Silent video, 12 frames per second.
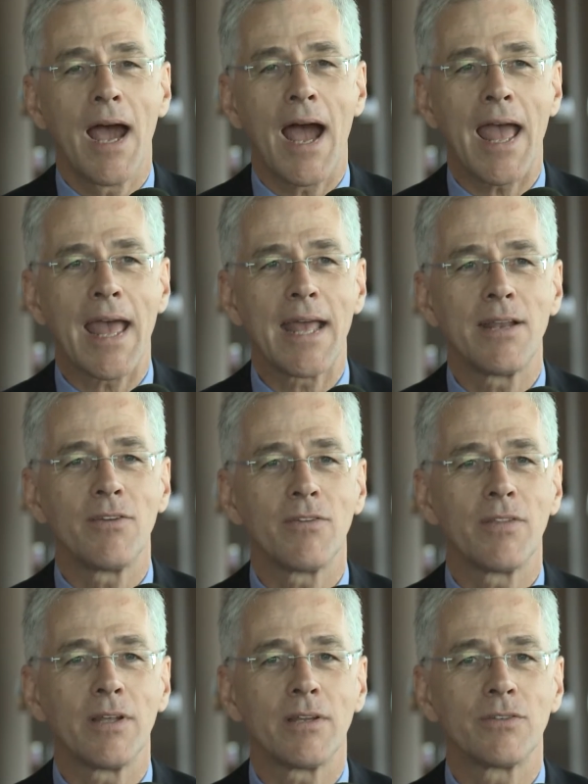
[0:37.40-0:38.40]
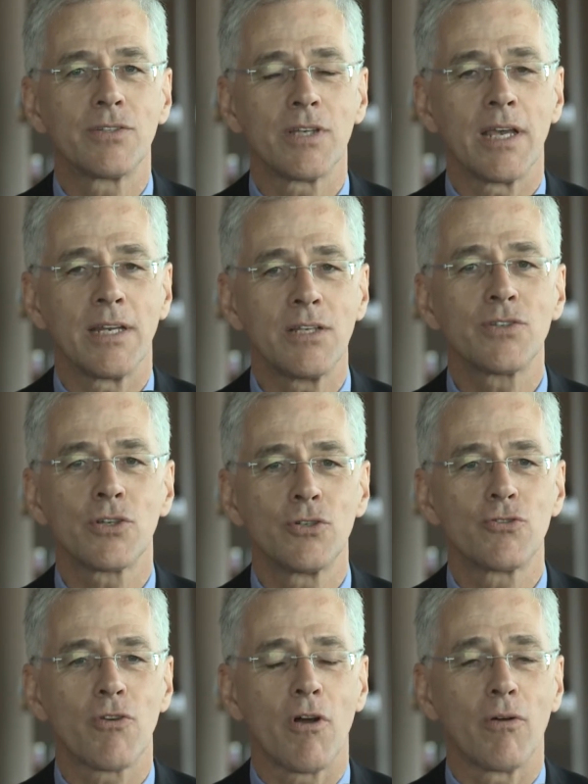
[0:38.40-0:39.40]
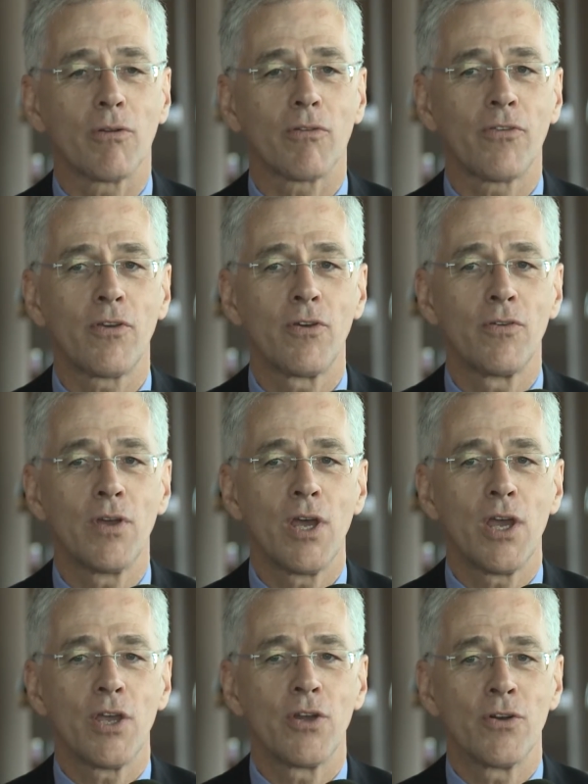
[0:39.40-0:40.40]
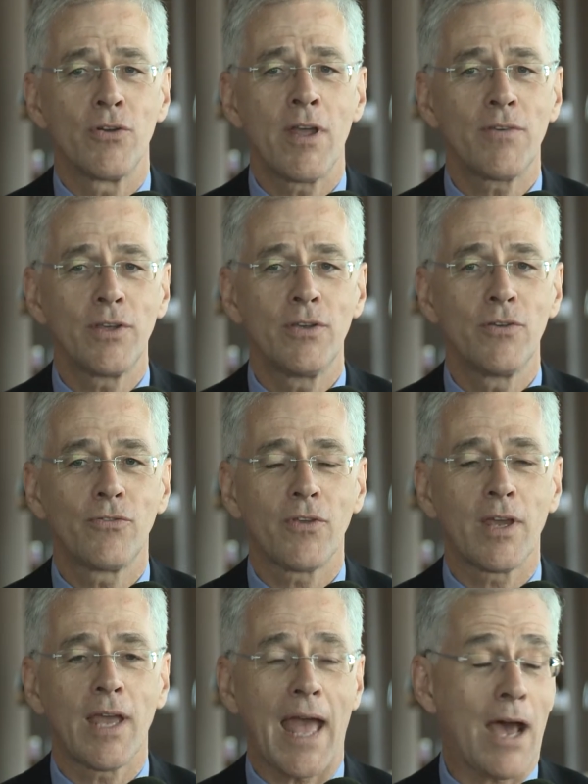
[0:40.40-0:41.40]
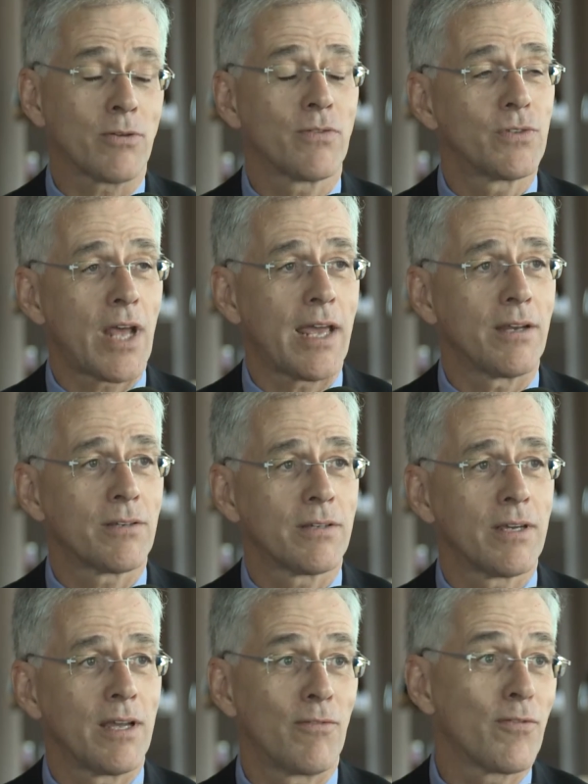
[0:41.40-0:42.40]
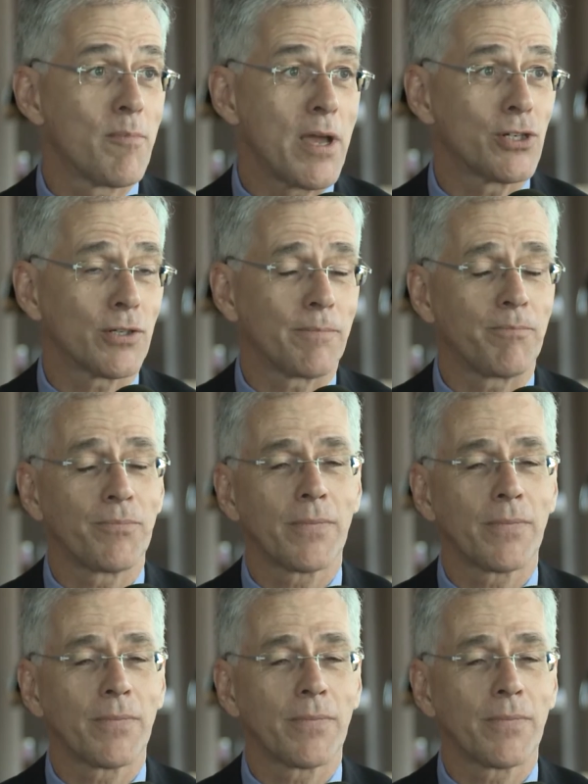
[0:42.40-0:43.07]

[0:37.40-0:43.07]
and that it is controlled, so you're never using out-of-date information.